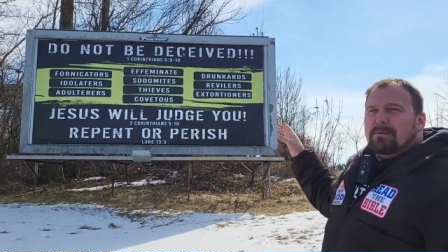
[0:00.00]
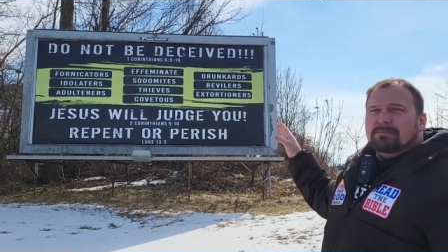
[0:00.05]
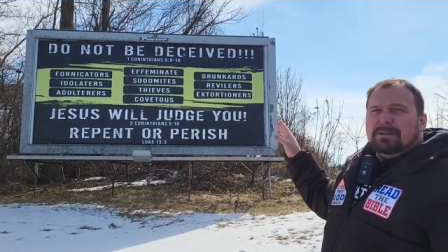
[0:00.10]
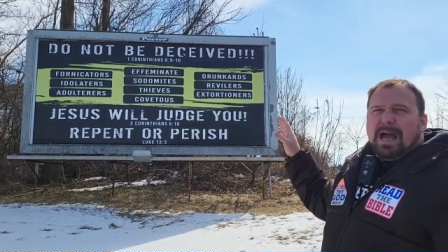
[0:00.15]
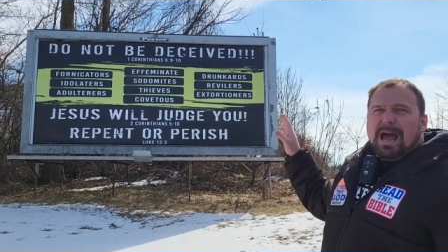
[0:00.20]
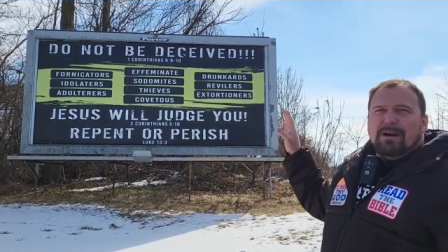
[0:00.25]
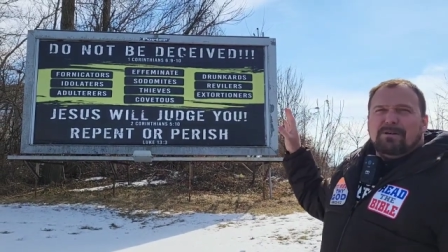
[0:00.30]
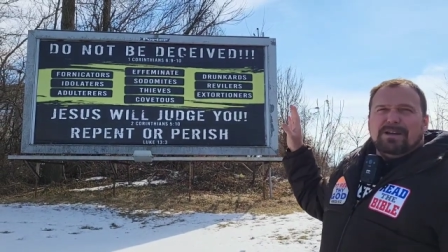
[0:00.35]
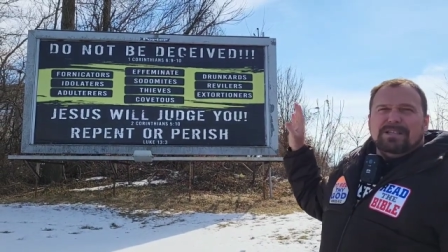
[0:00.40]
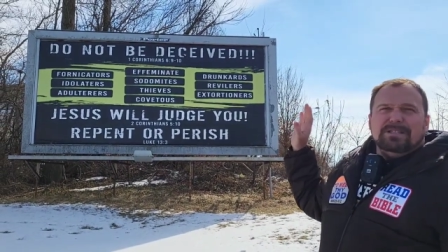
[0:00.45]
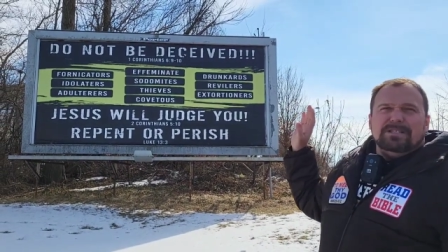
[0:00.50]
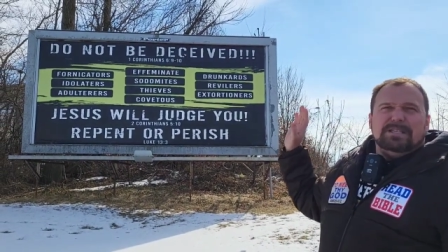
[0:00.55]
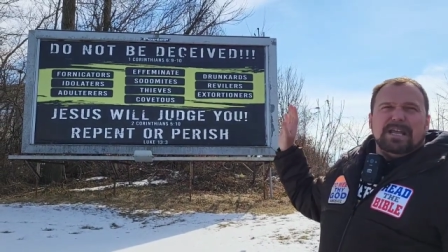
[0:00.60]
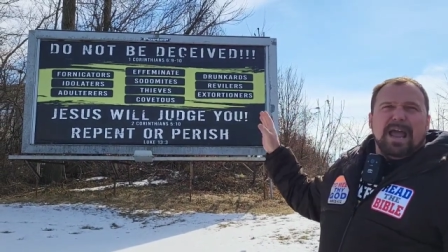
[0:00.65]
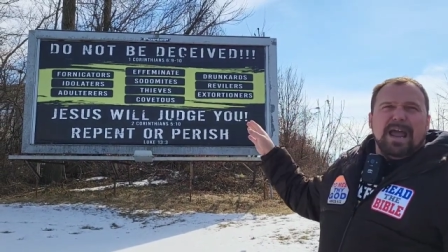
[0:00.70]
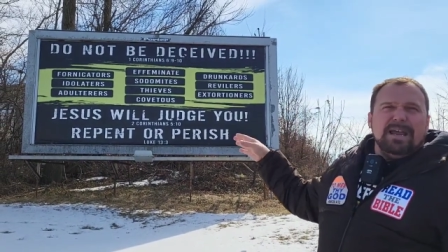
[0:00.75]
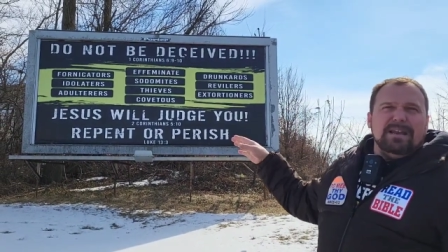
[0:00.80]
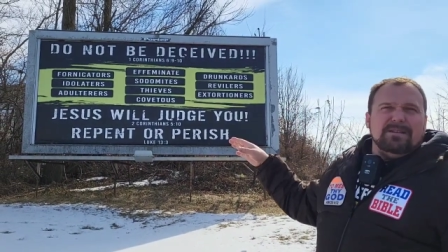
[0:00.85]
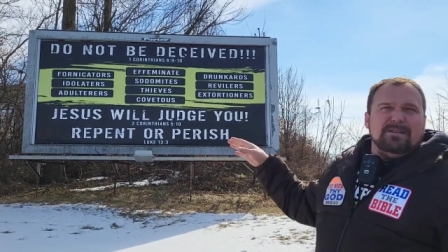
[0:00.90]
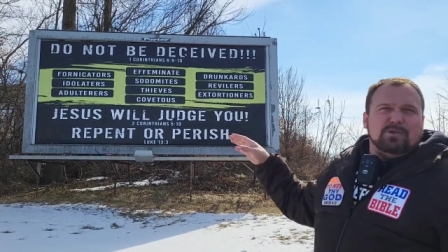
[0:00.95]
up now in
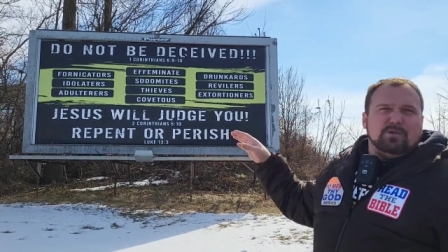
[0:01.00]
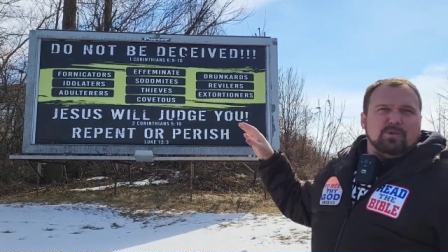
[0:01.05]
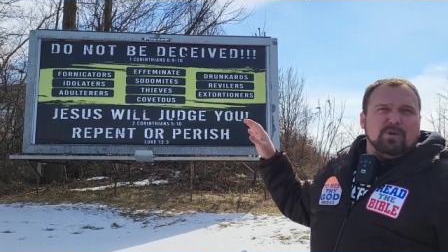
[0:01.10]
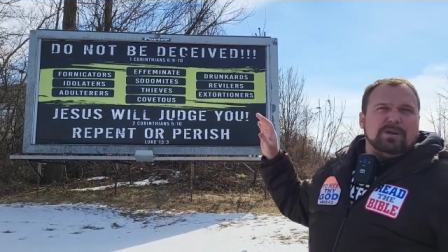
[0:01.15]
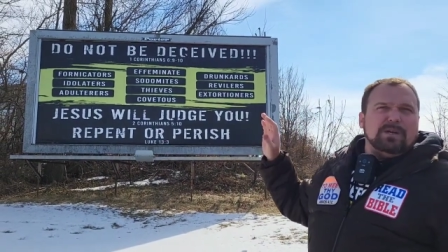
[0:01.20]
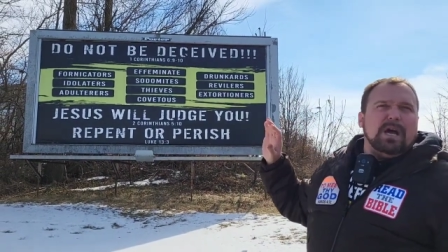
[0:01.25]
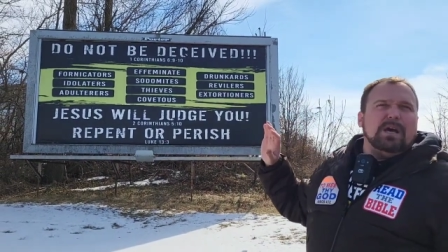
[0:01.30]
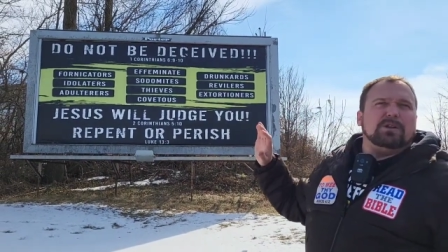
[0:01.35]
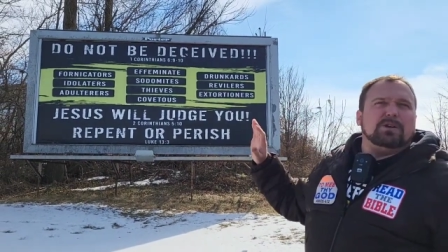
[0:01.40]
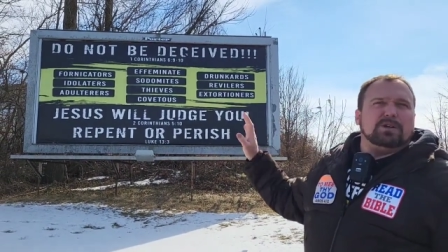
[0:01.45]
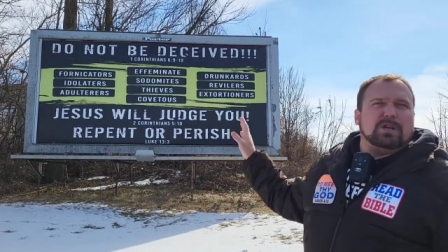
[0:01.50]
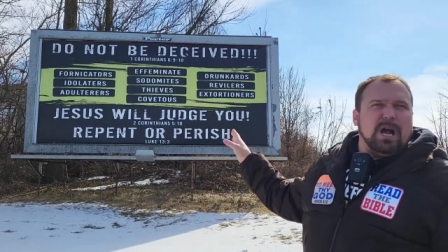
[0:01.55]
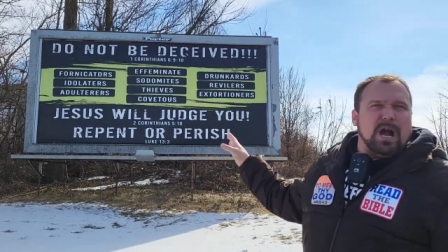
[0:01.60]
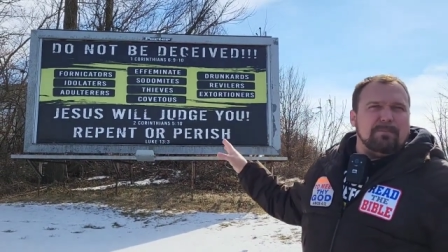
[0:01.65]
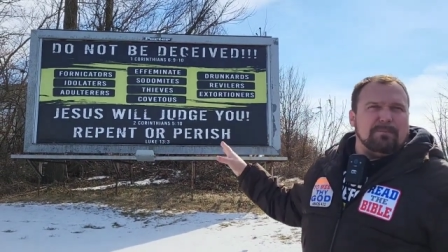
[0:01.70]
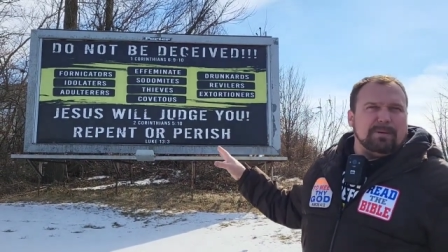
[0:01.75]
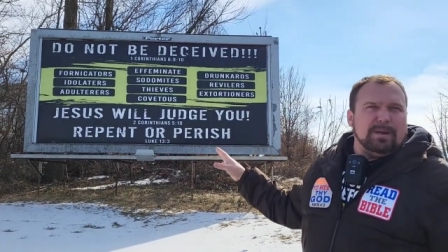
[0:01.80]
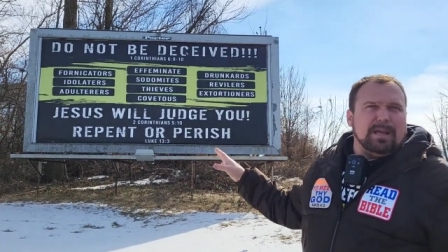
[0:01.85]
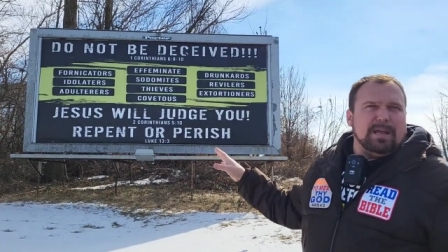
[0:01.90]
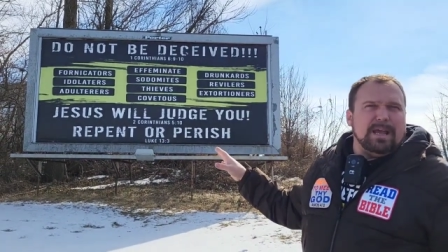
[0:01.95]
Dayton through another
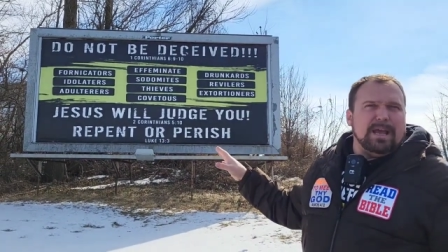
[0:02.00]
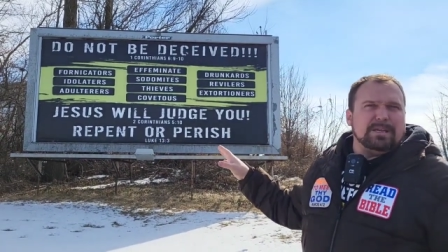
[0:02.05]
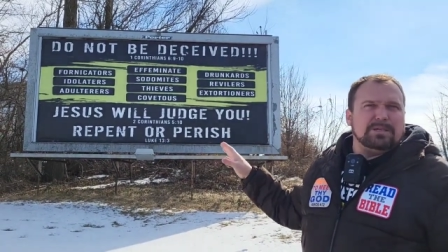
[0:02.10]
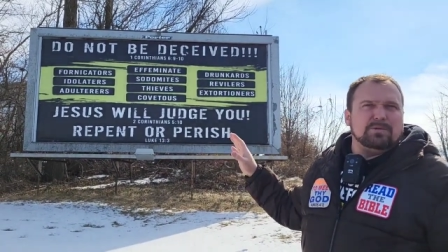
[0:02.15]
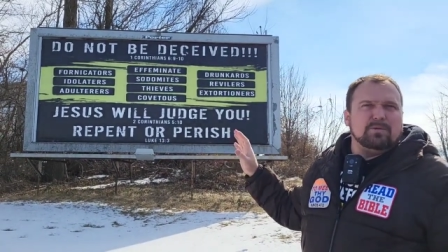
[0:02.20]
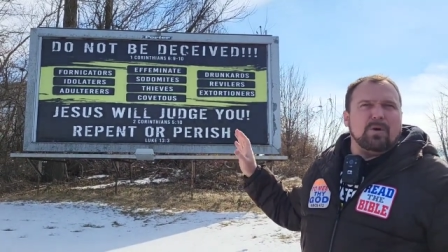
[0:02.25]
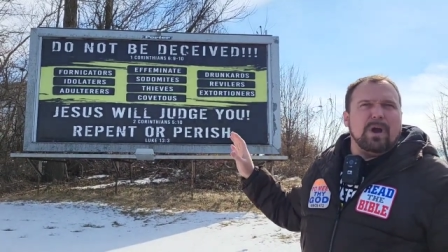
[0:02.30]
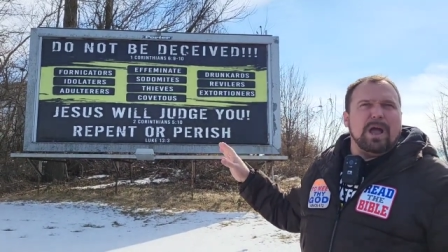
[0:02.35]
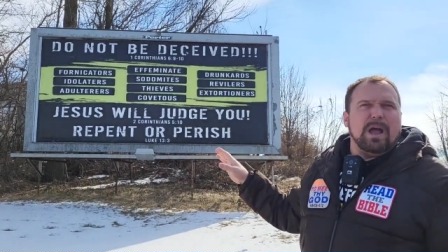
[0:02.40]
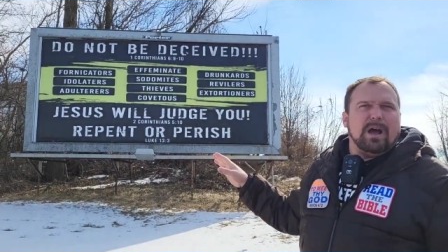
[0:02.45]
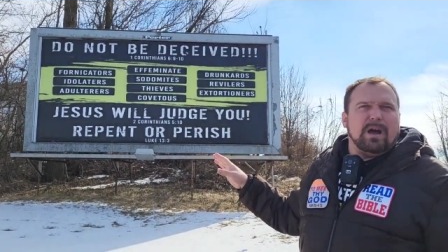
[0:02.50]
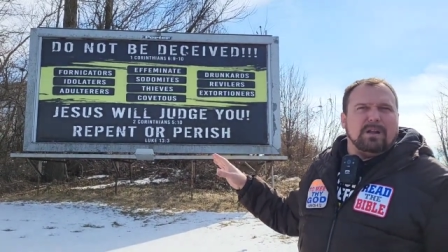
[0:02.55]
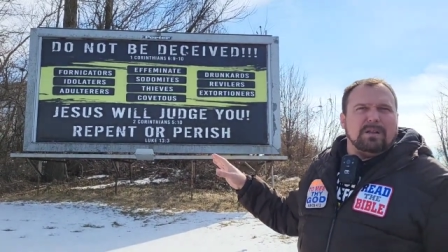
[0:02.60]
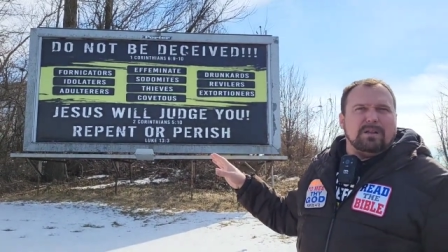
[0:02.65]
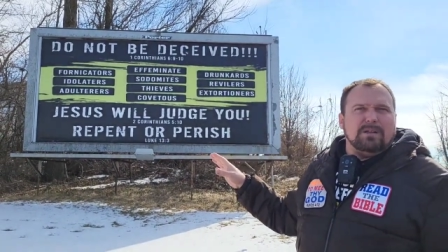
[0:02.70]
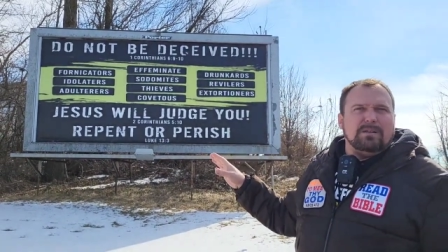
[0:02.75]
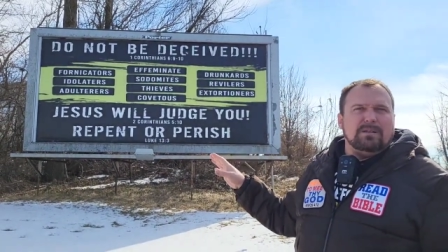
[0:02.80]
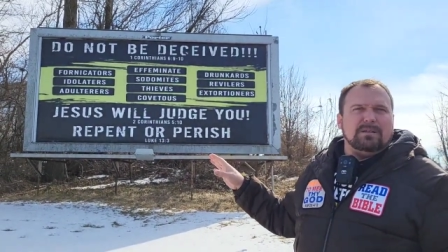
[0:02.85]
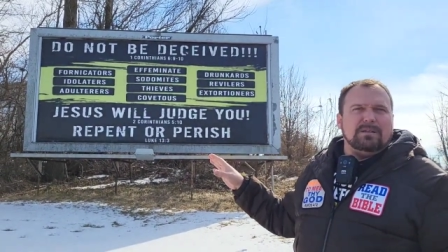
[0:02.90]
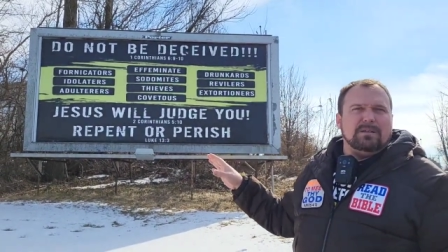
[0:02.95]
company as
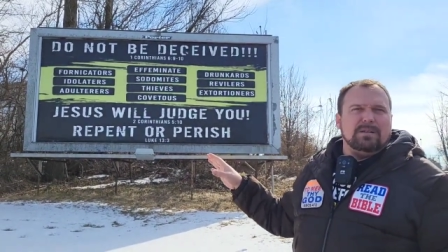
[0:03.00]
well.